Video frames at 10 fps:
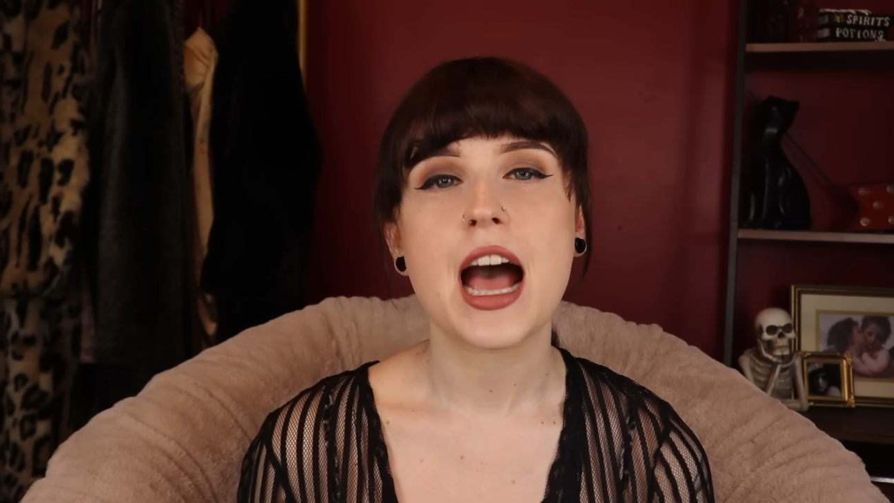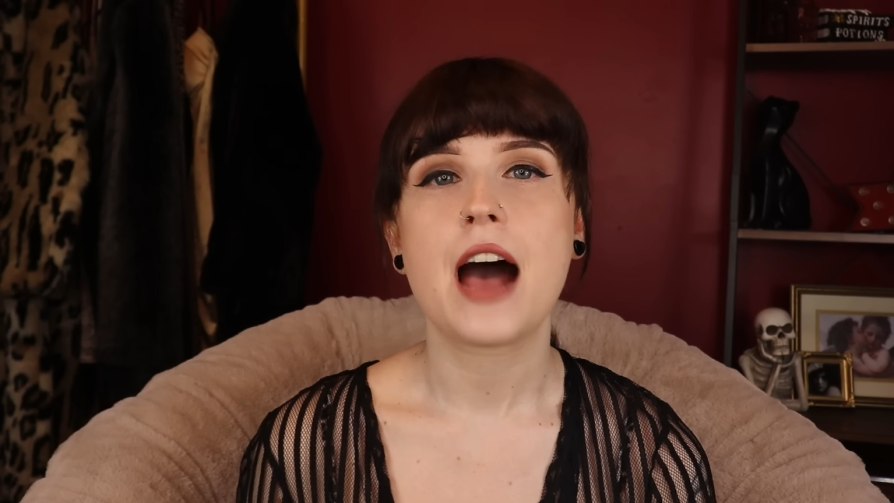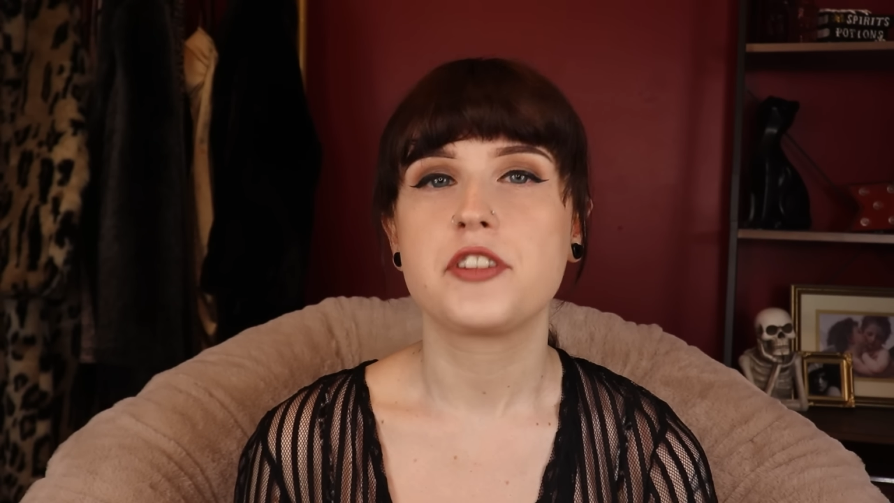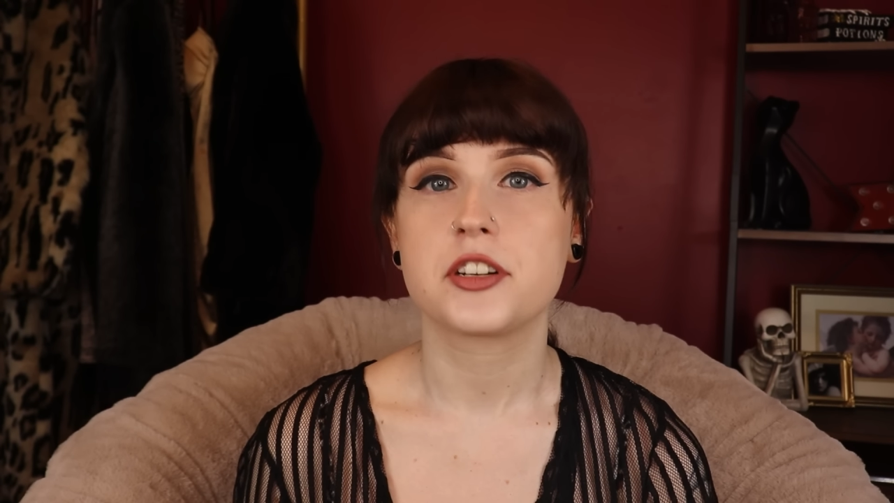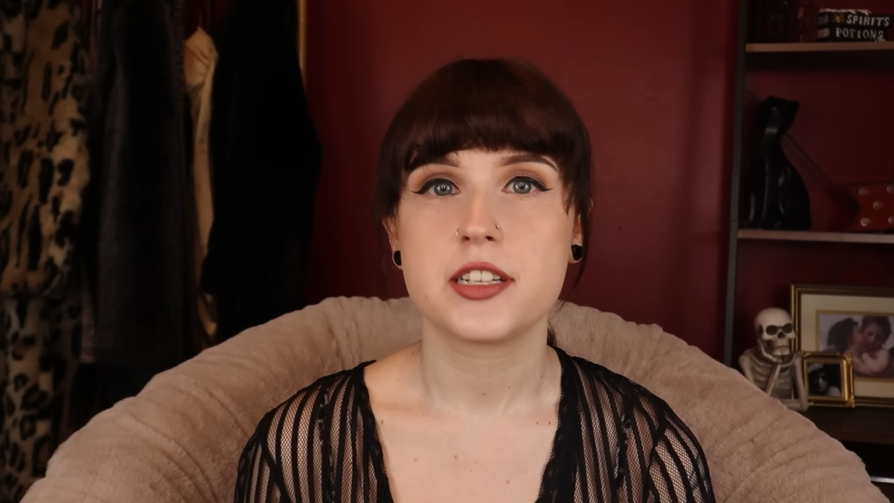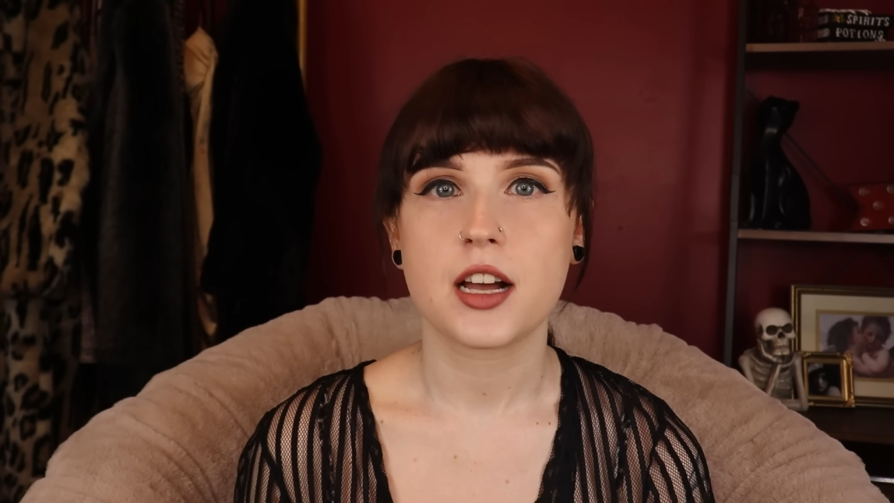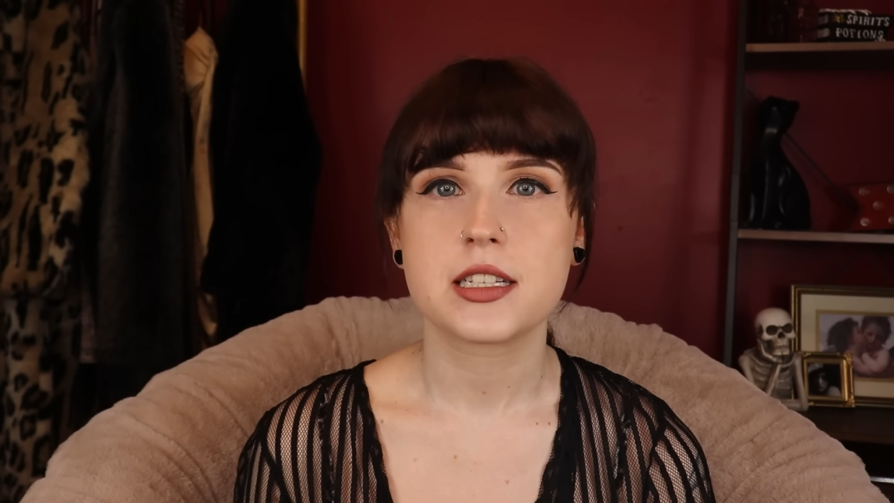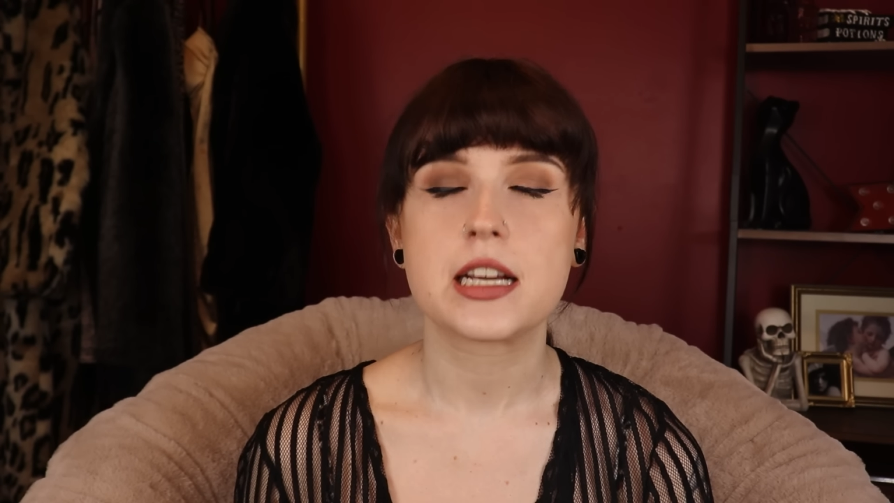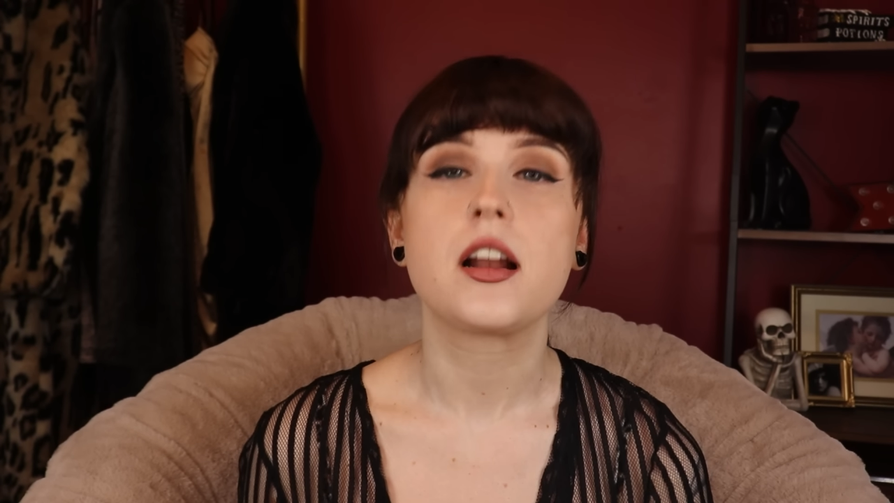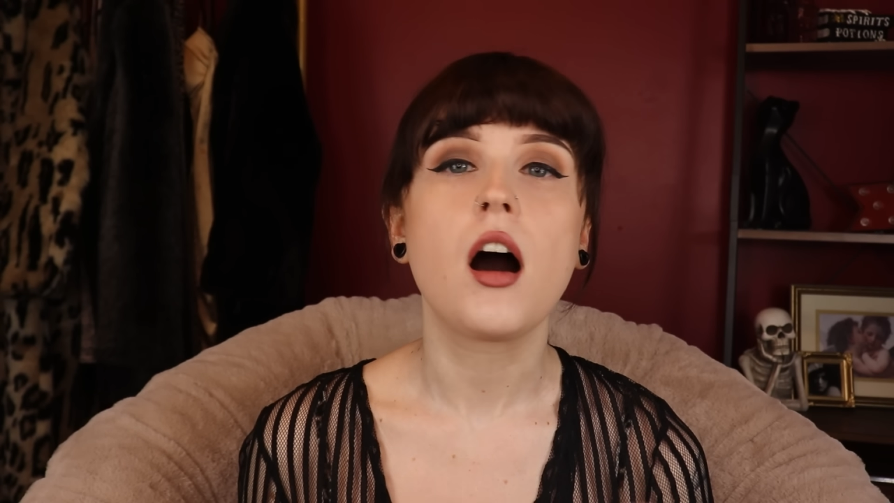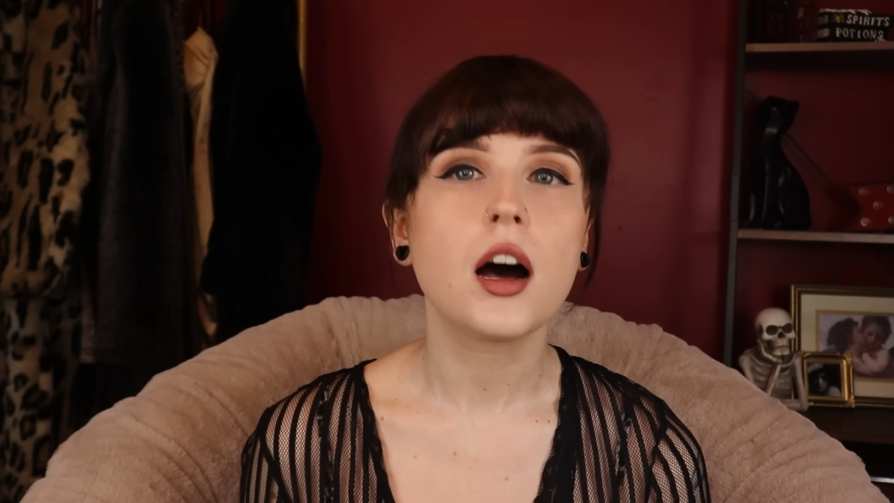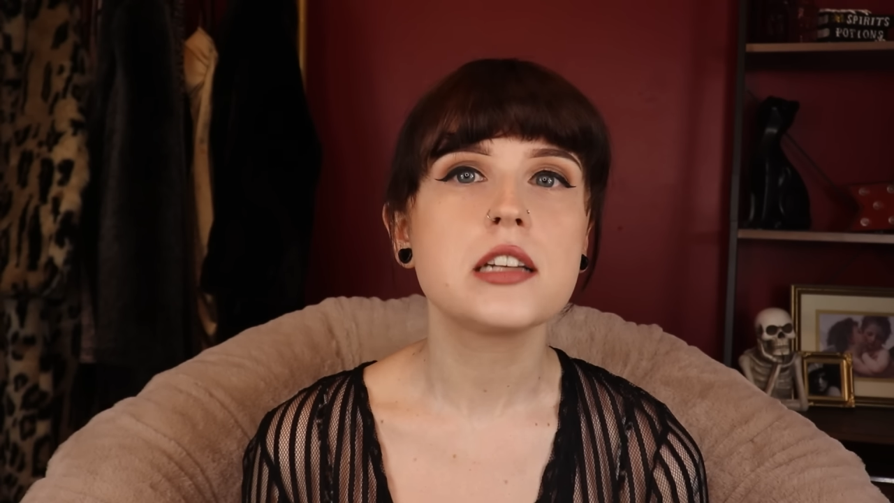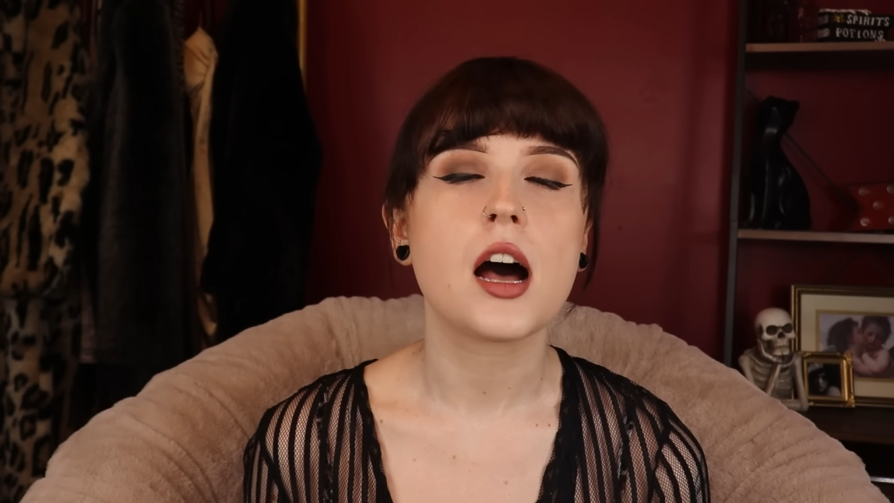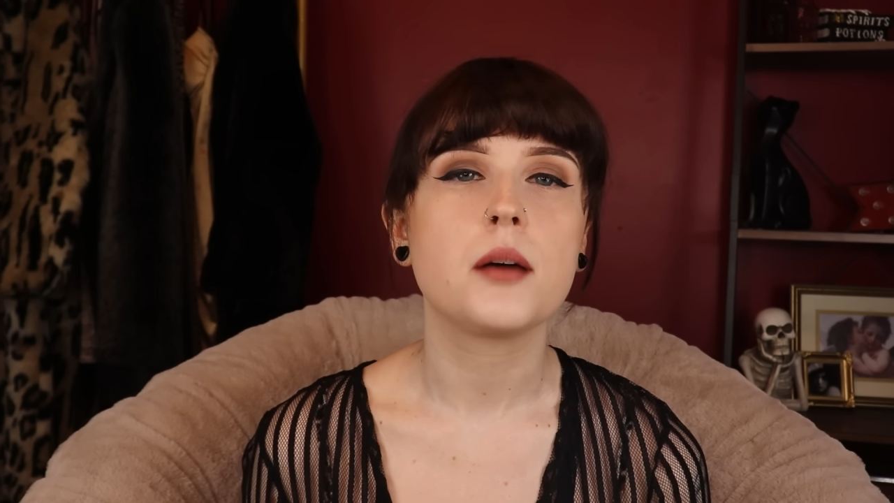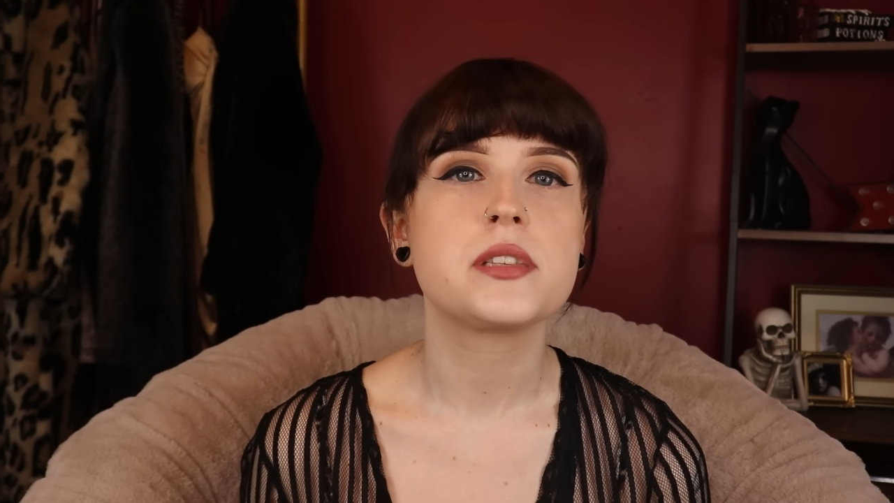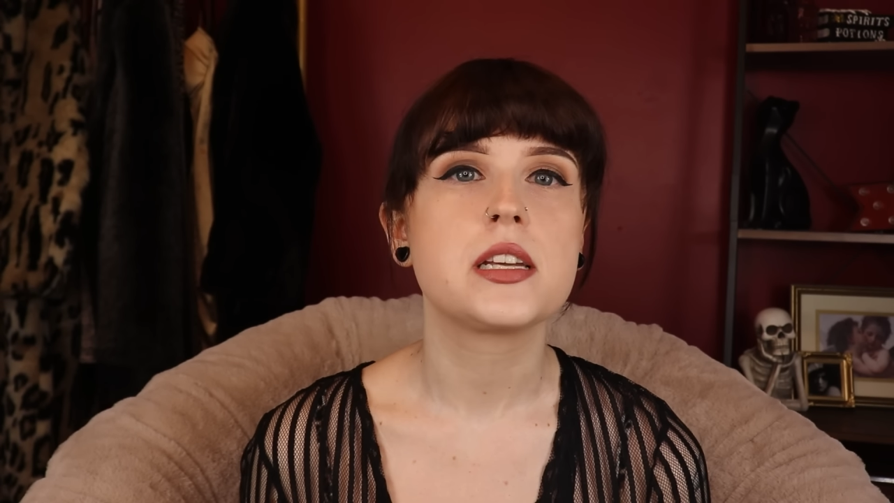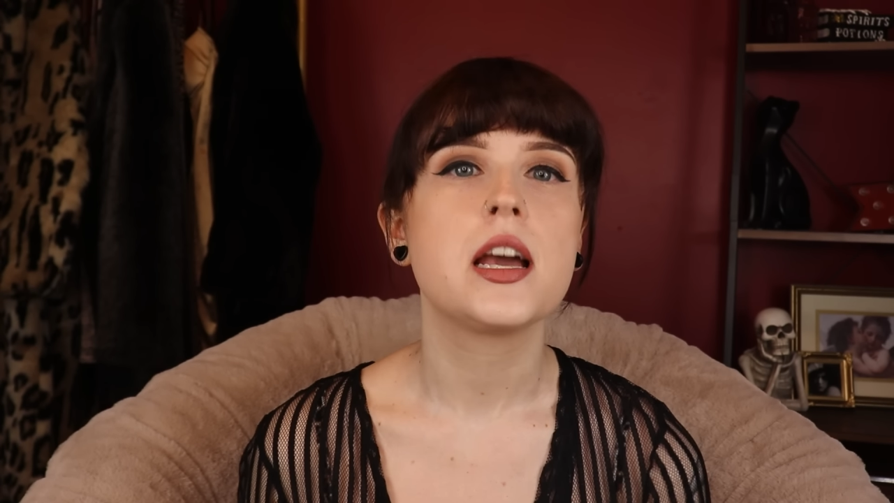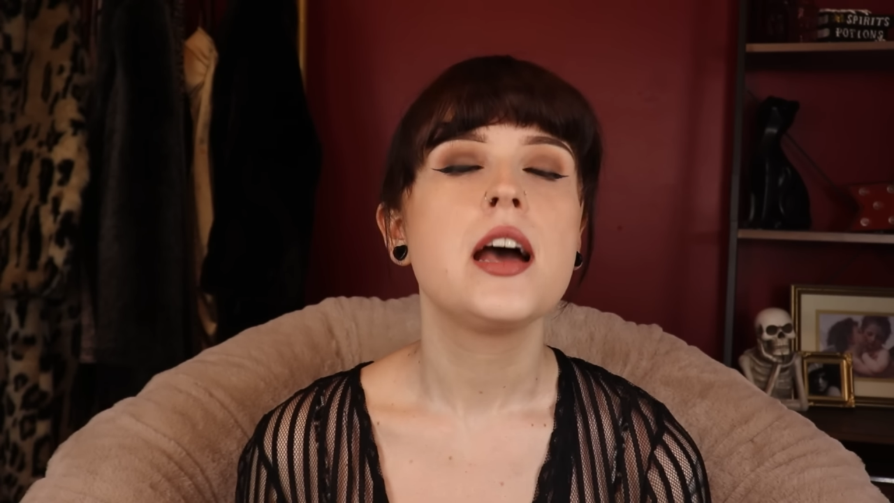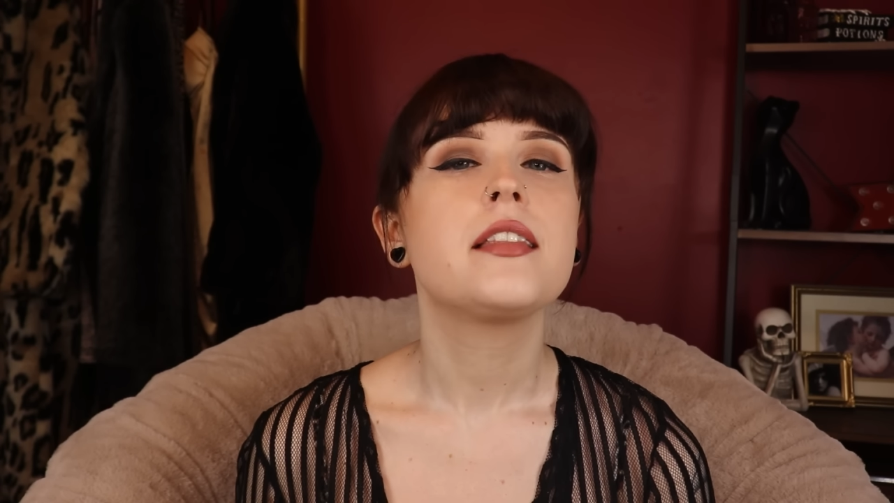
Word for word: after conducting an autopsy,